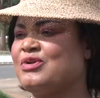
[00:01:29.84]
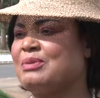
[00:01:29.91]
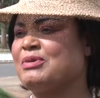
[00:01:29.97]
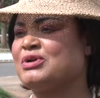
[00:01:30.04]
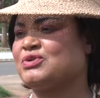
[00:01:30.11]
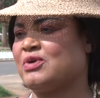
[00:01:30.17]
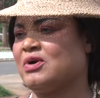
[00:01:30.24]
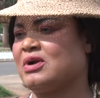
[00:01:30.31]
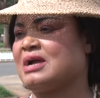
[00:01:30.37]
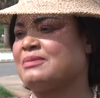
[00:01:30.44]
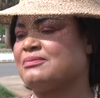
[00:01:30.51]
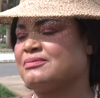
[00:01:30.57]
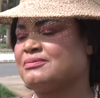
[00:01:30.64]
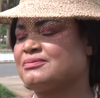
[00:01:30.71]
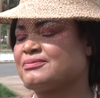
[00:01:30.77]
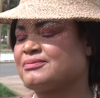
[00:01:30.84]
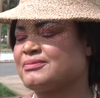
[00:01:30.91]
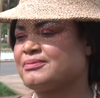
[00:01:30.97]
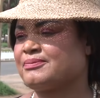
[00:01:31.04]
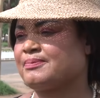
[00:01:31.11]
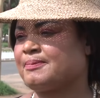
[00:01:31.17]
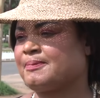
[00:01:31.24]
The minister says if
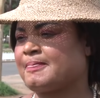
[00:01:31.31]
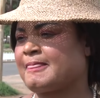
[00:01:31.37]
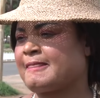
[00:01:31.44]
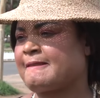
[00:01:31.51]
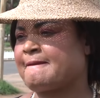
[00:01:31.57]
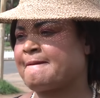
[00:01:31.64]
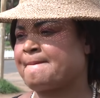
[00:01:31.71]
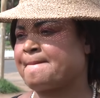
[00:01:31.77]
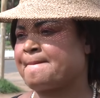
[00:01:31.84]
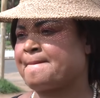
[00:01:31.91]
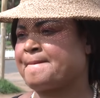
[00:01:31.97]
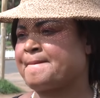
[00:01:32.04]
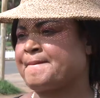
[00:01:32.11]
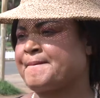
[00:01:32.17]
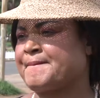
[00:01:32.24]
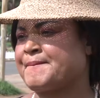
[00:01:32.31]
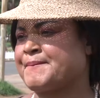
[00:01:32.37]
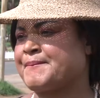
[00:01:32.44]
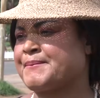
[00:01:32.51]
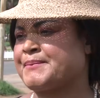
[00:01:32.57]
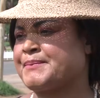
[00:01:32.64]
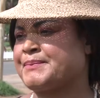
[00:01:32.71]
they're not happy, they should
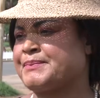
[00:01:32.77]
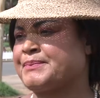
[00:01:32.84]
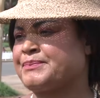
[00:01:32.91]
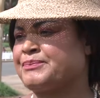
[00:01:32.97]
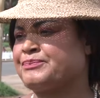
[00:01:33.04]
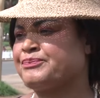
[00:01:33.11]
speak out.